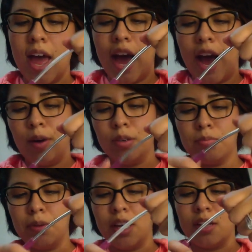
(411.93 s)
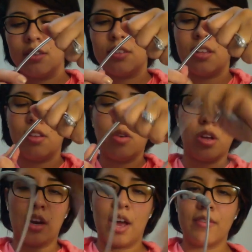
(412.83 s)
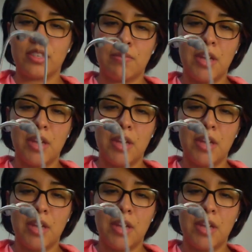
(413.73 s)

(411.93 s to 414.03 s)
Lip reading: out because then you can have some